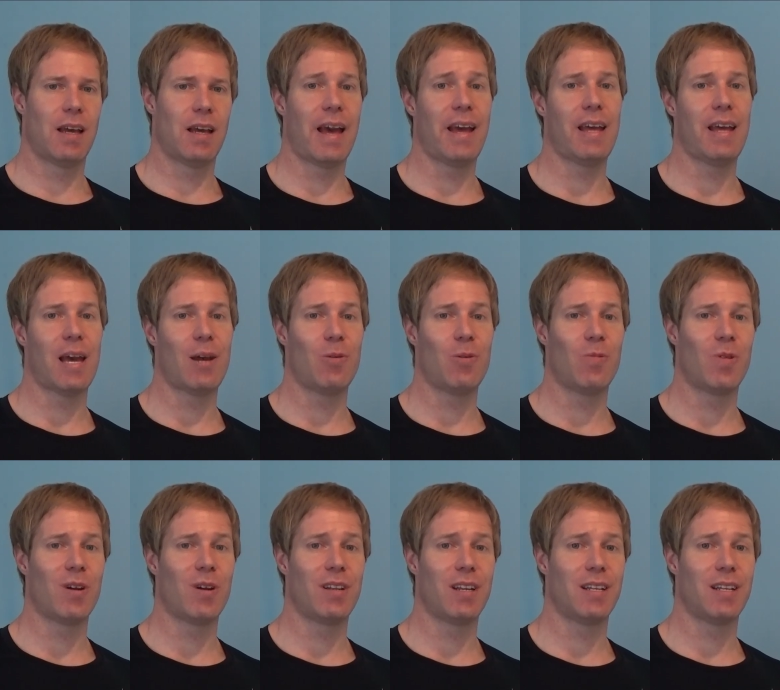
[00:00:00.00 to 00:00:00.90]
Hey
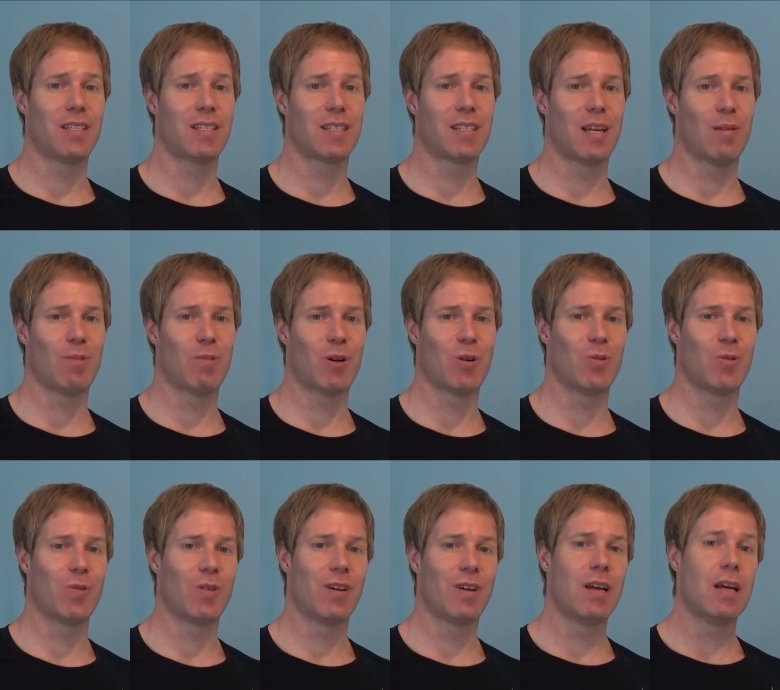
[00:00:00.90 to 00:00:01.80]
everyone, it's Timo.
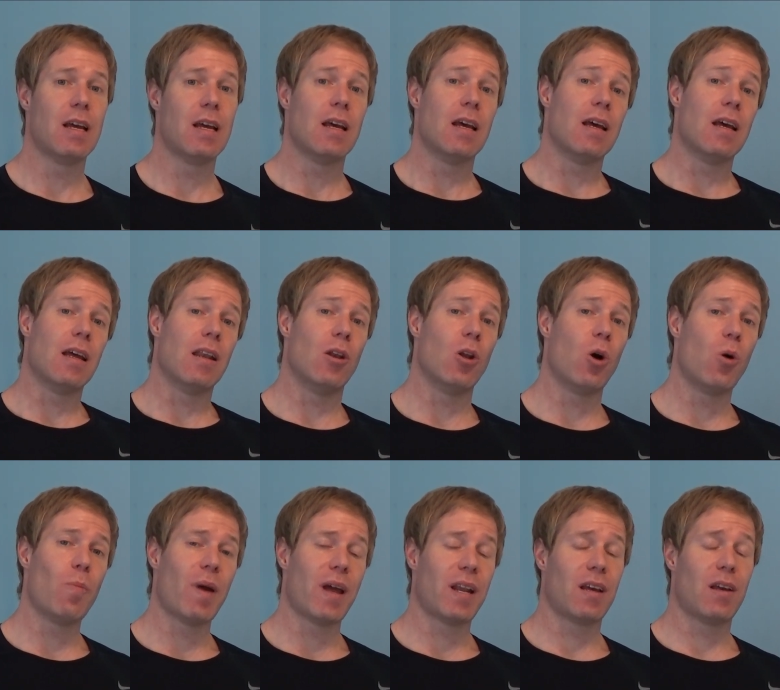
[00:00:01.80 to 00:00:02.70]
No
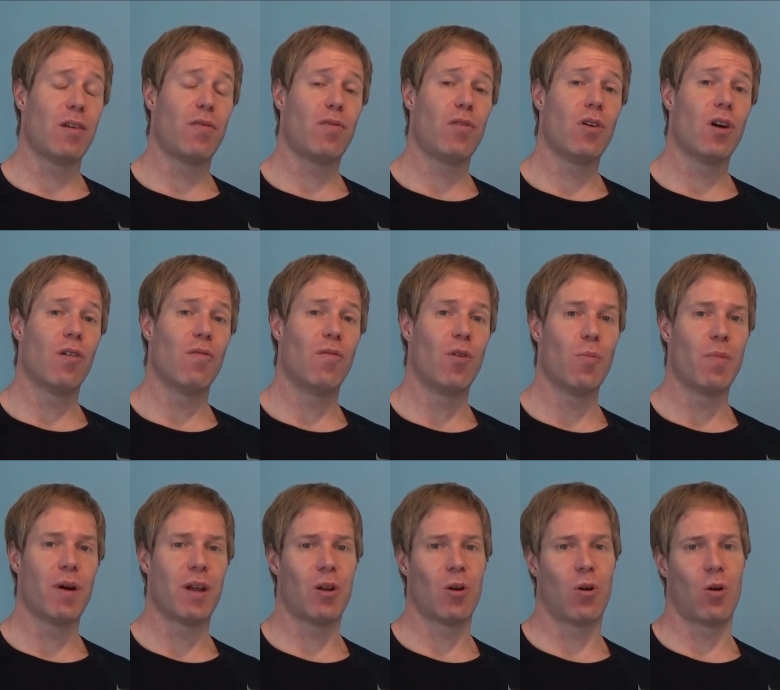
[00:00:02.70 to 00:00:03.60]
matter if you're a
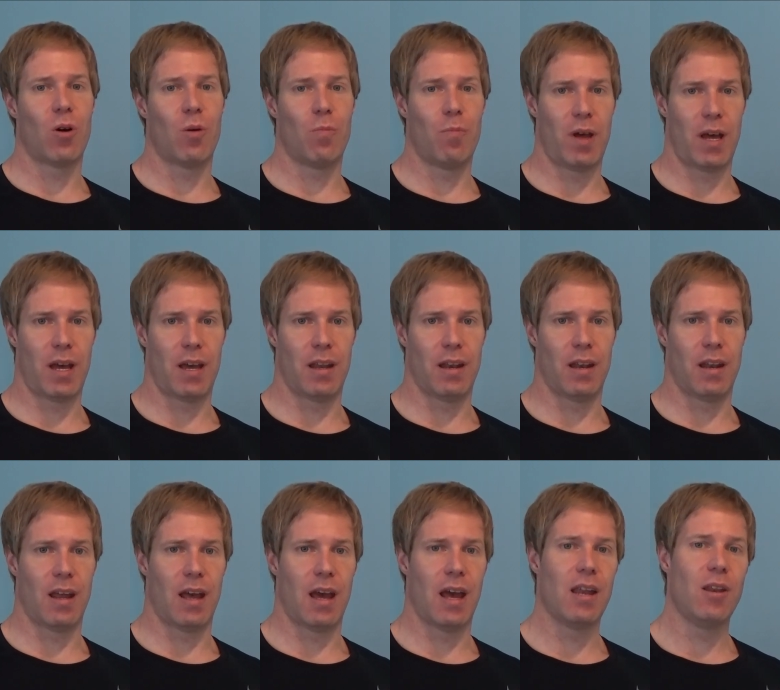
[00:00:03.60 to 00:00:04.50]
woman or man
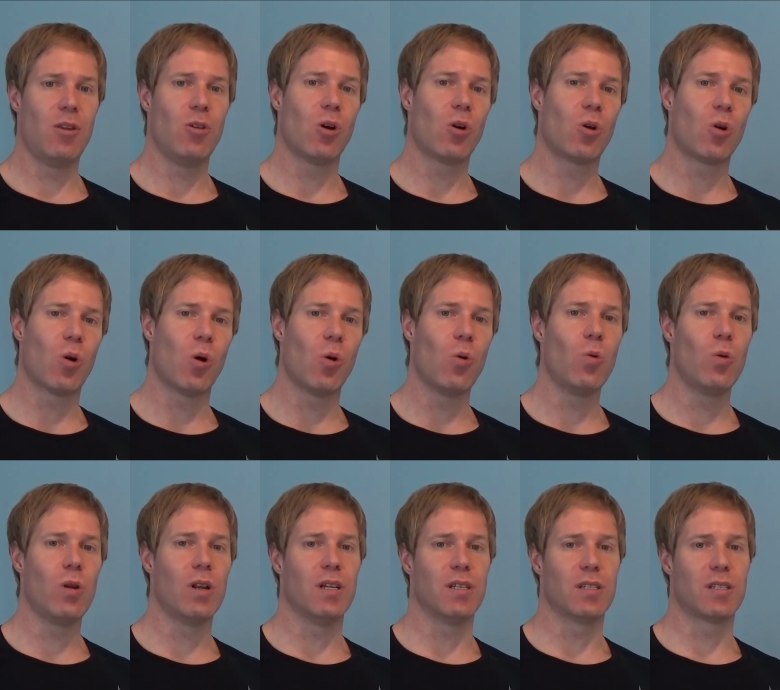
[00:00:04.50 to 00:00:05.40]
and your
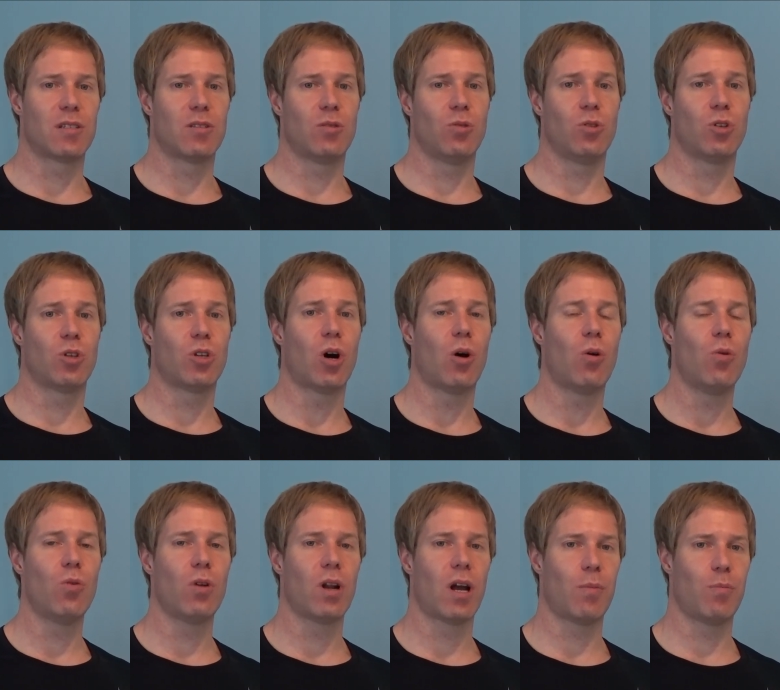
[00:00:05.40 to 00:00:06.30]
goal is to
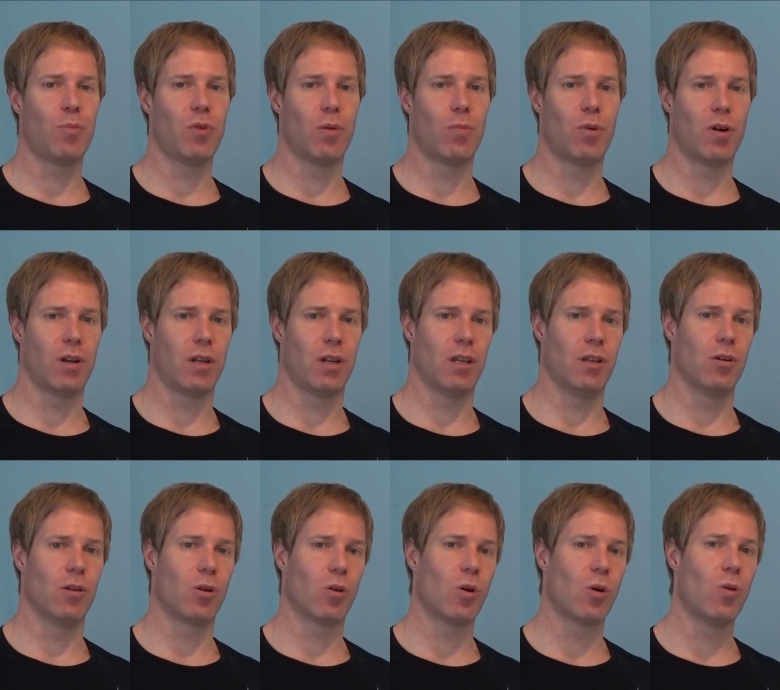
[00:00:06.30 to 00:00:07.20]
tone up your body,
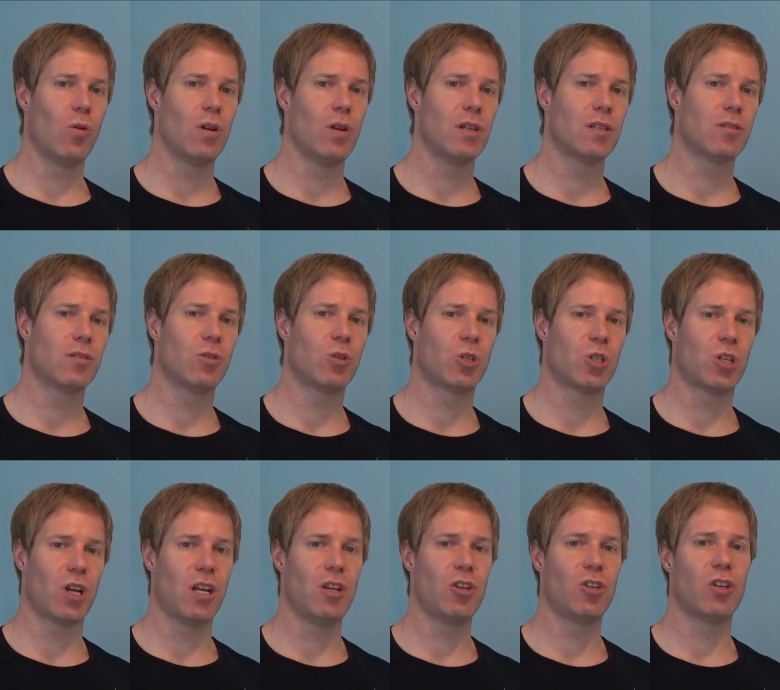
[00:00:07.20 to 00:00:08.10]
your goal is to
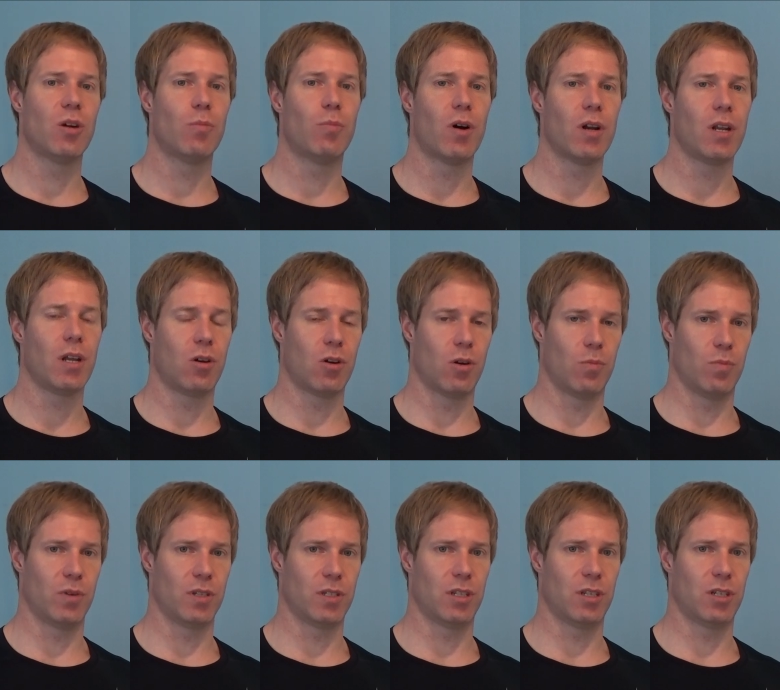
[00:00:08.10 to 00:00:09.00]
change your body
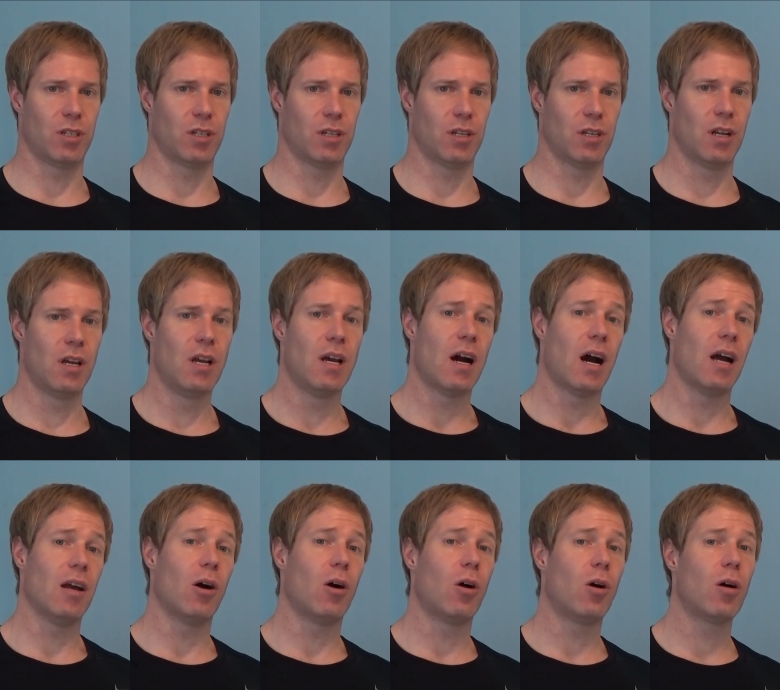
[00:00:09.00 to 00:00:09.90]
composition,
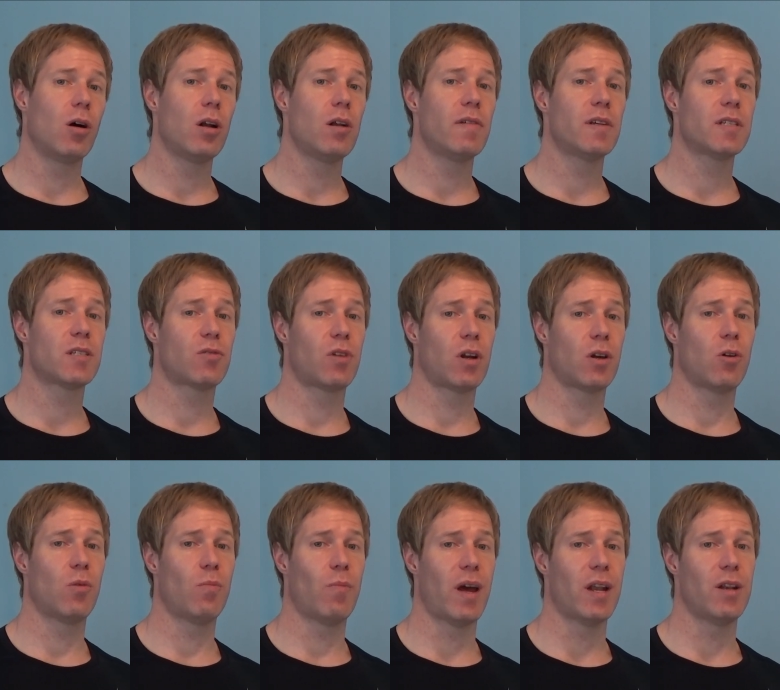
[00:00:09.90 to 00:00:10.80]
I always
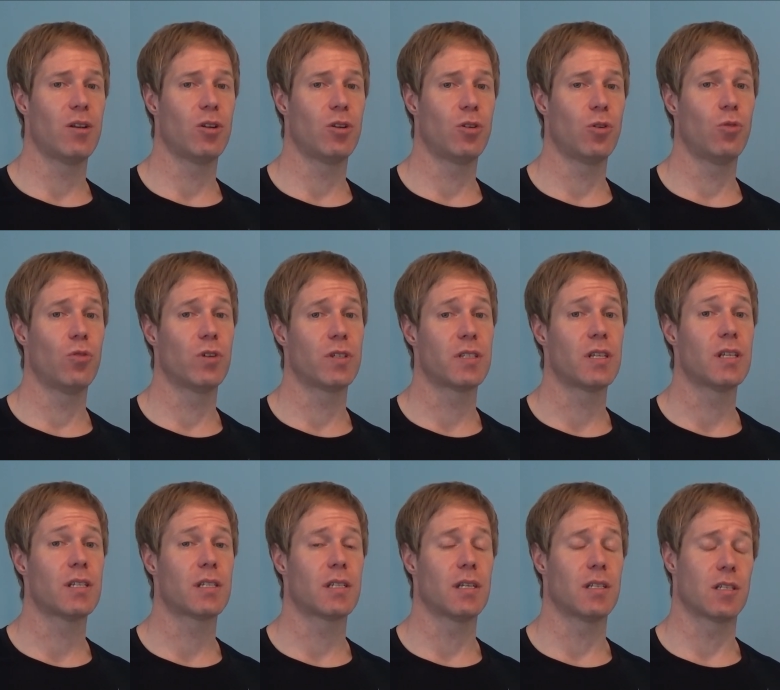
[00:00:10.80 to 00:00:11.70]
recommend to do
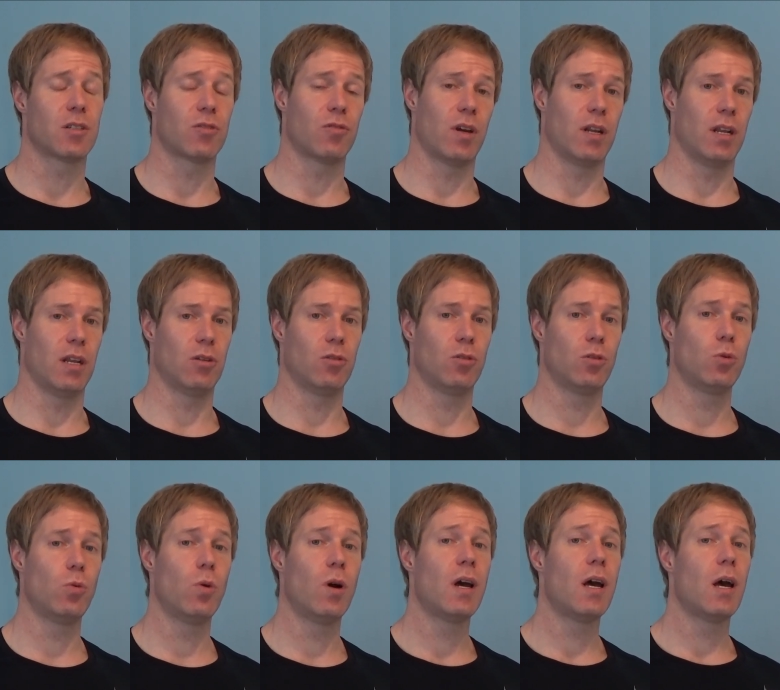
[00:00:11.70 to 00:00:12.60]
resistance training, to
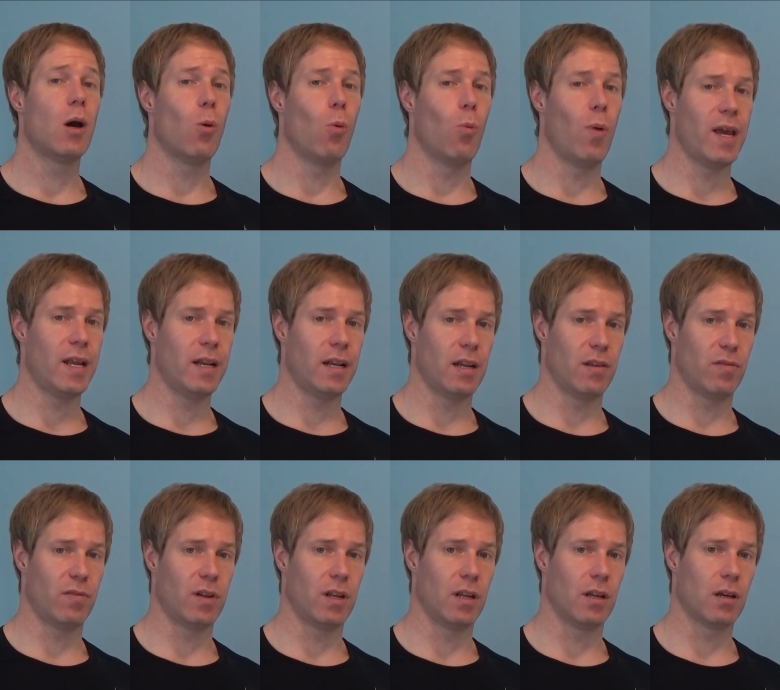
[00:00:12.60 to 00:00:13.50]
do
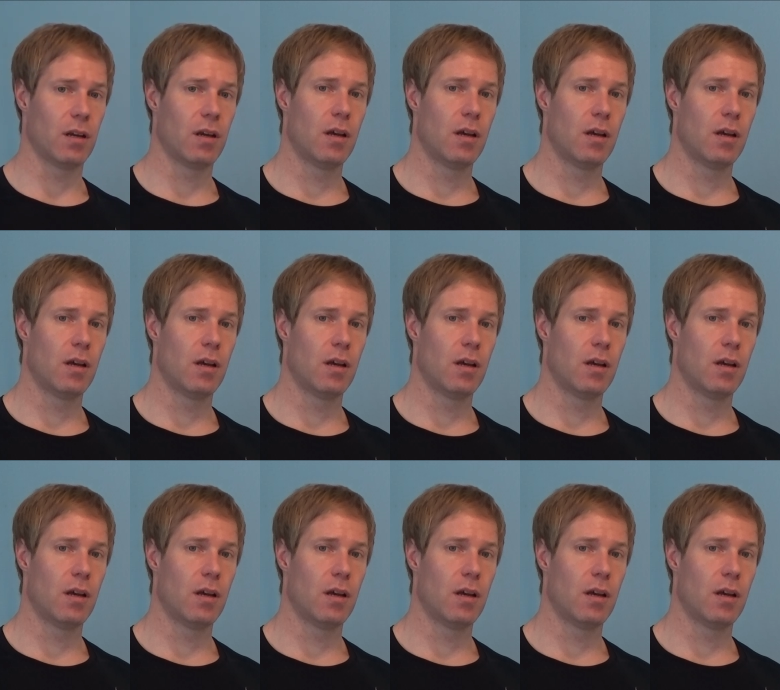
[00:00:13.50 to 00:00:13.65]
weightlifting.